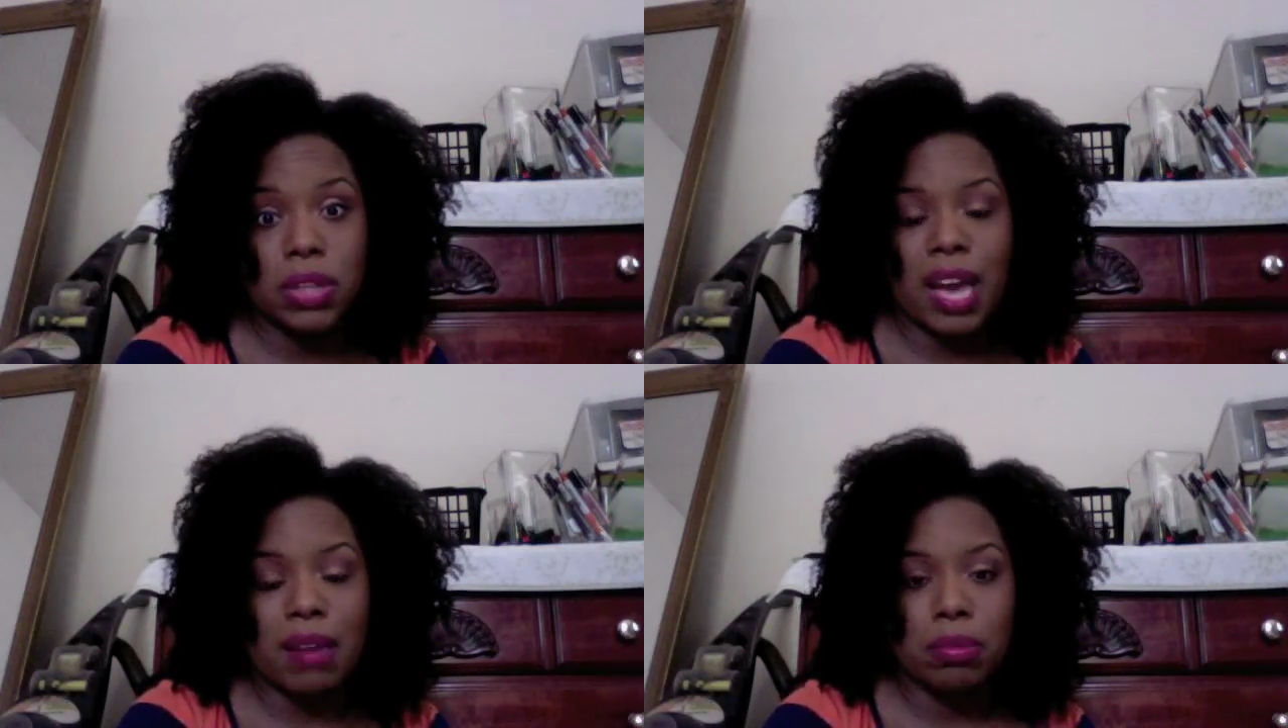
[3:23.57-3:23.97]

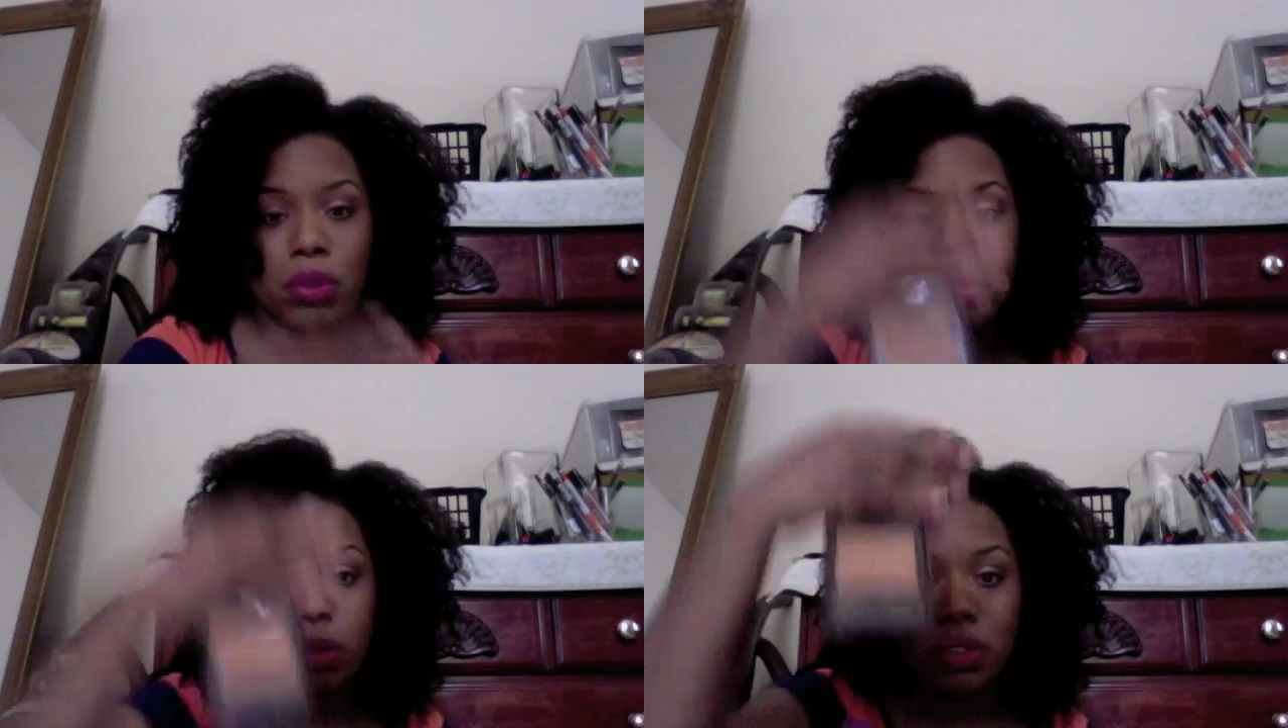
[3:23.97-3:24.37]
I've
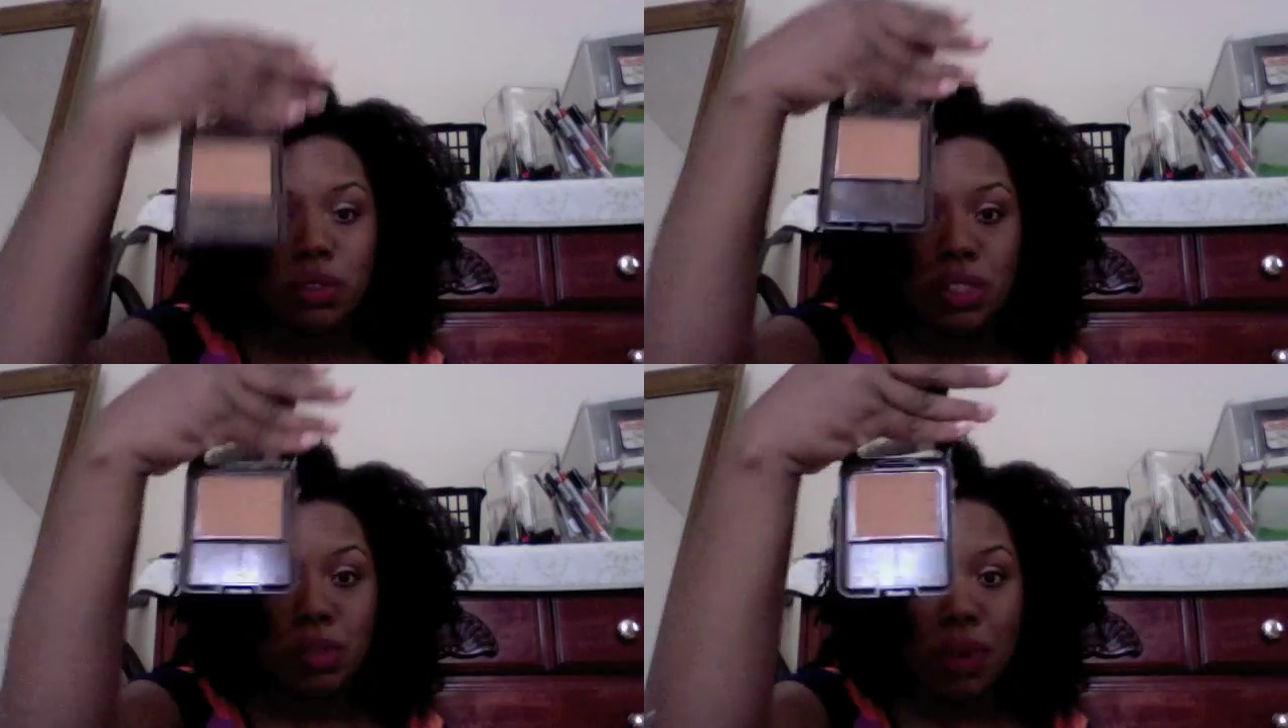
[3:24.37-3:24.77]
normally used
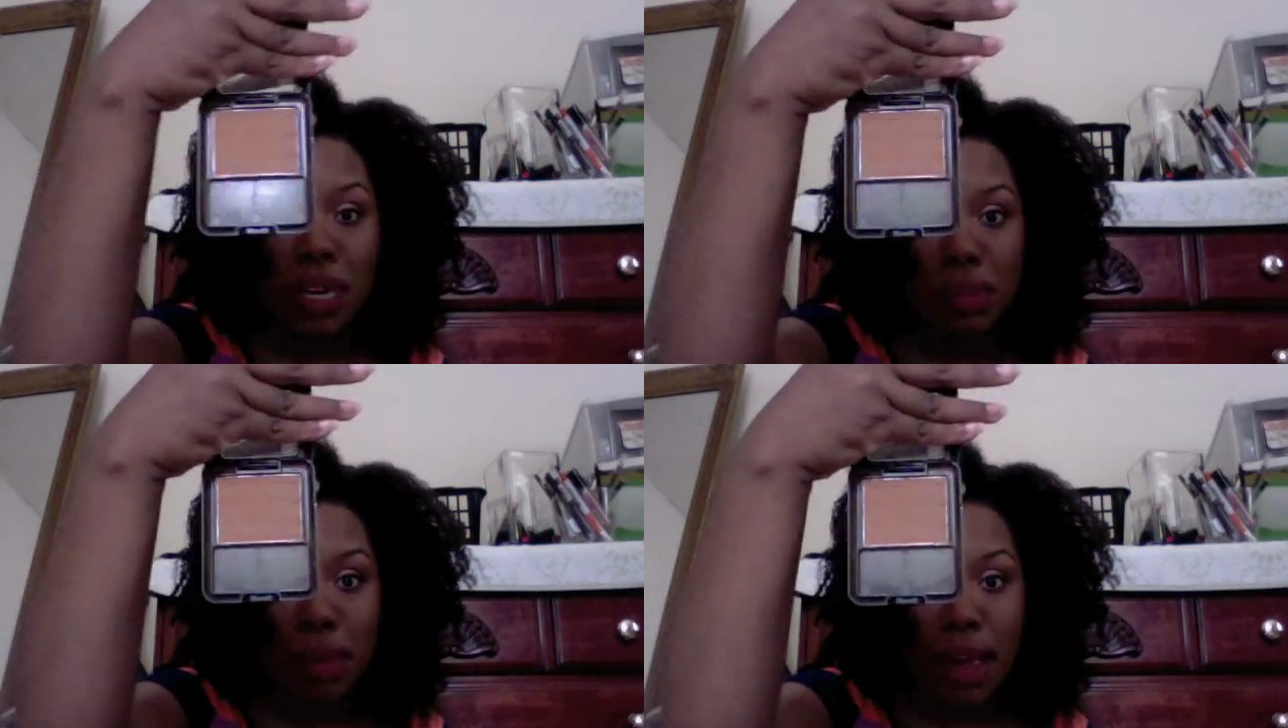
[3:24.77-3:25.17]
this
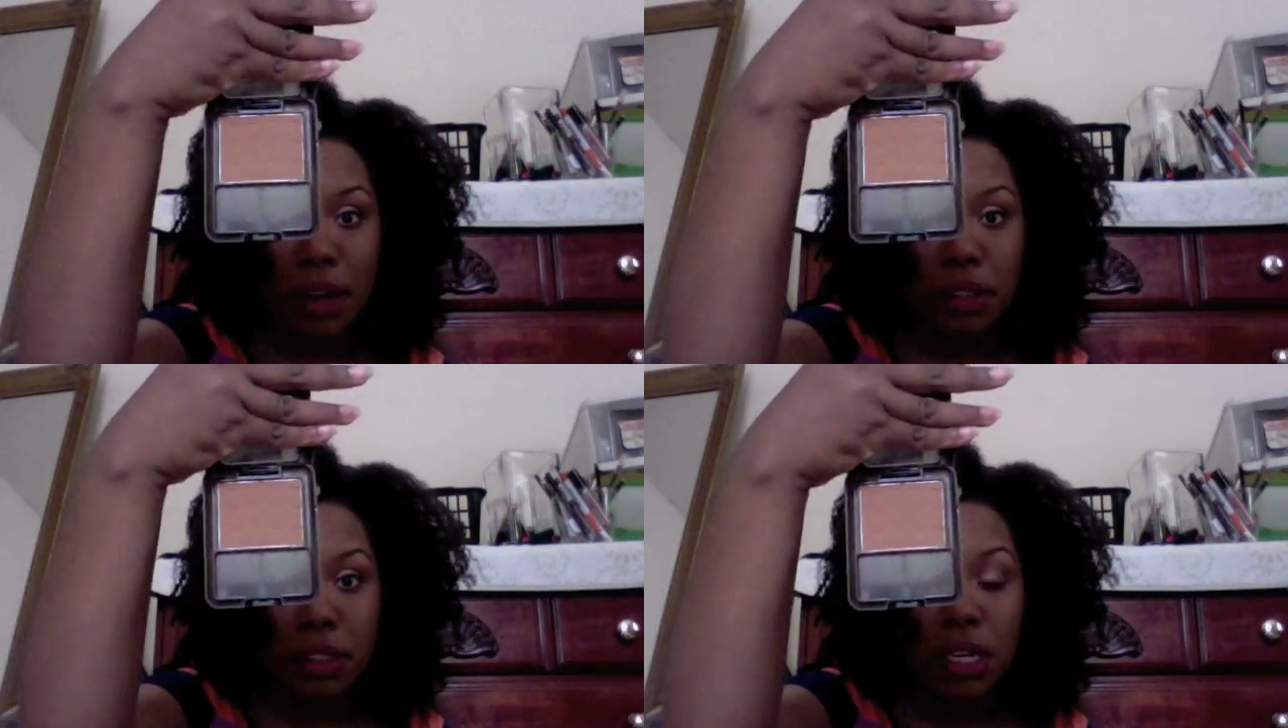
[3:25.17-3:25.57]
pressed
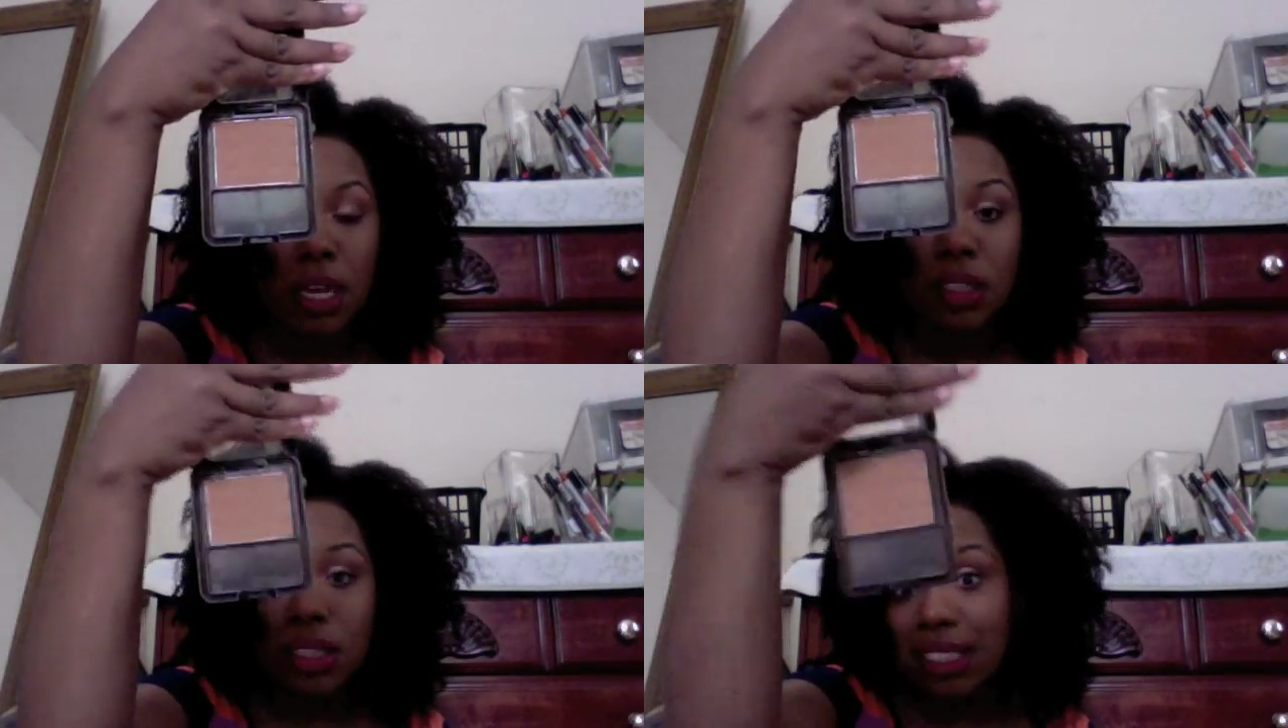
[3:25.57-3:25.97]
powder
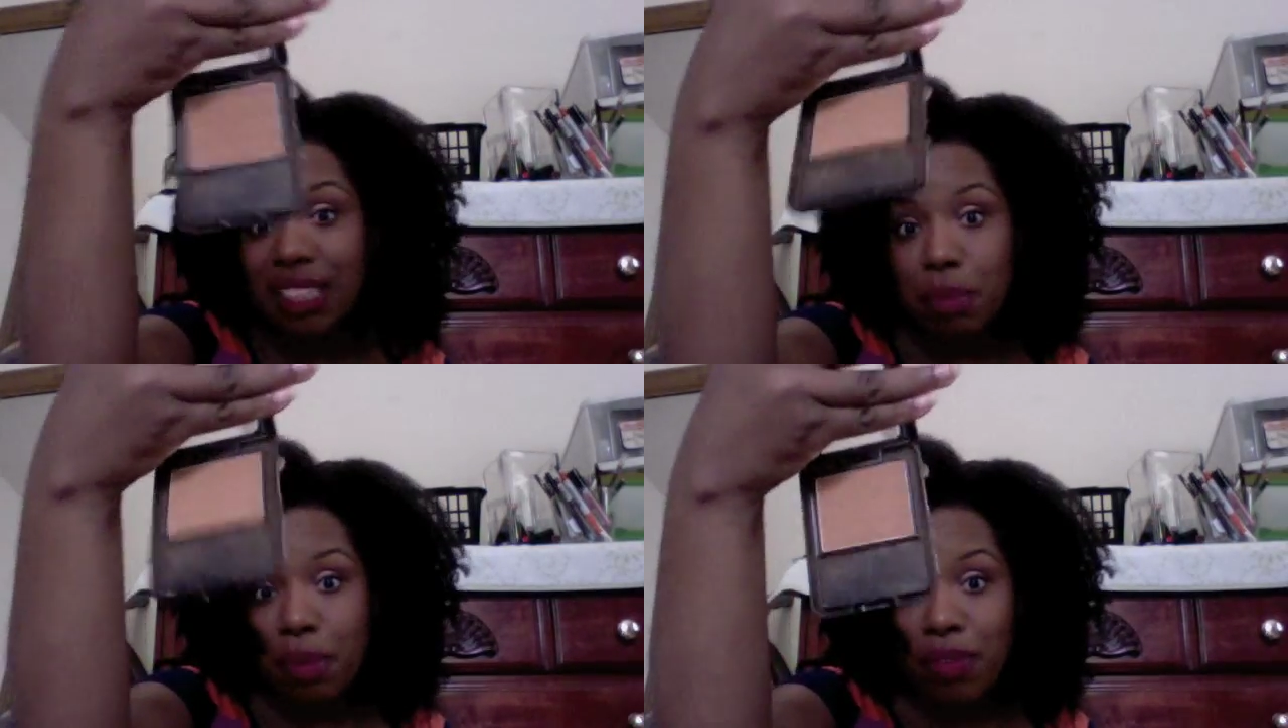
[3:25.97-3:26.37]
to
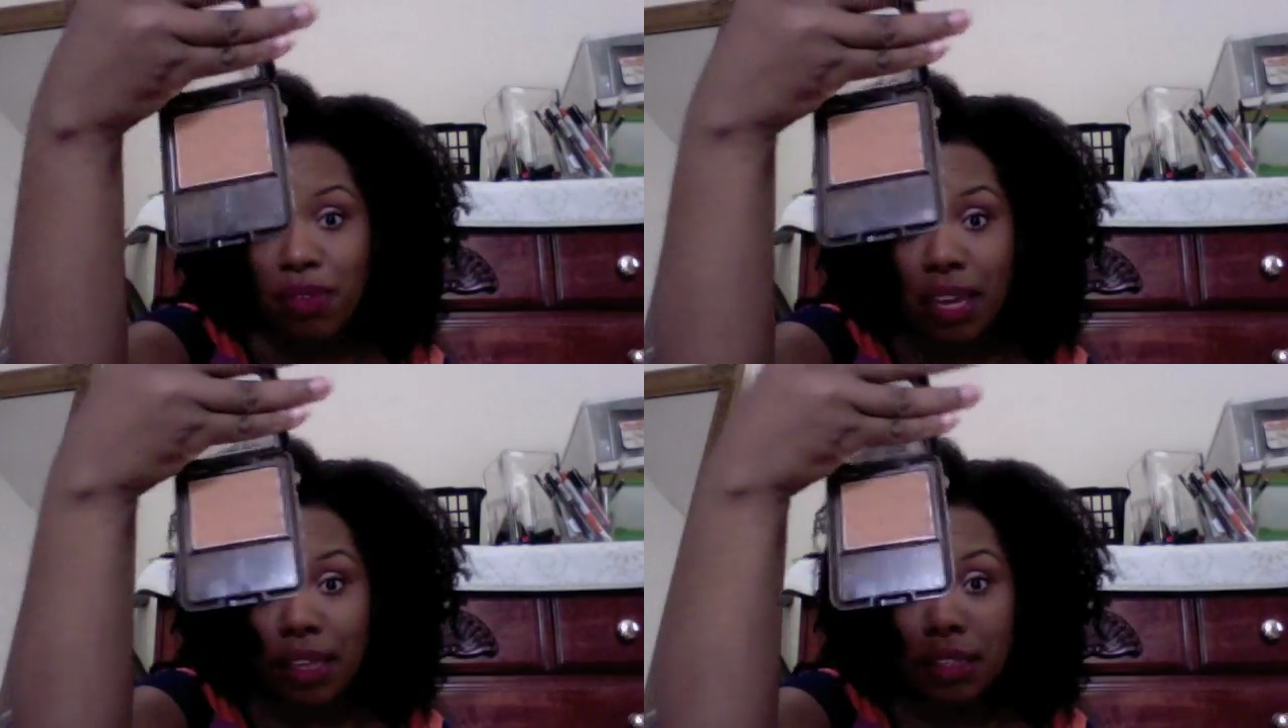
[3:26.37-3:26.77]
set my
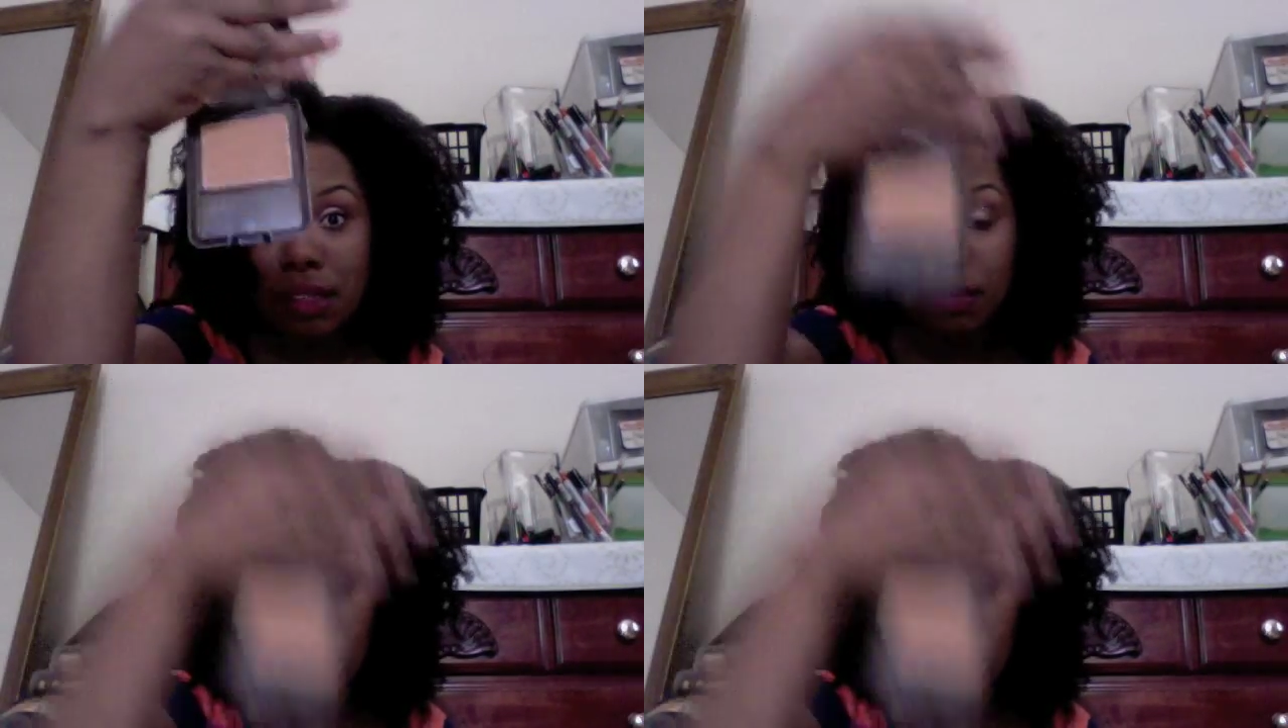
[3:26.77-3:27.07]
face.